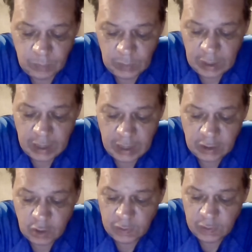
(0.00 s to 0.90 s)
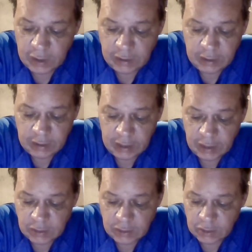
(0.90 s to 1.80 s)
And COVID 19
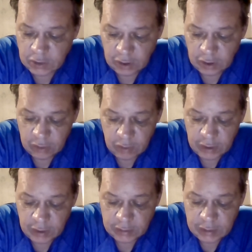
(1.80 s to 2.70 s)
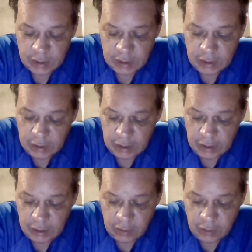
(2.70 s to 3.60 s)
cases are still on the rise
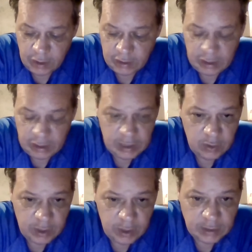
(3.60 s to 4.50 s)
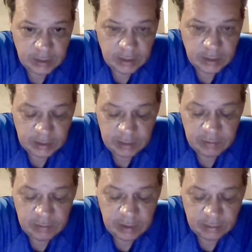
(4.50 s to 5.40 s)
in the United States, even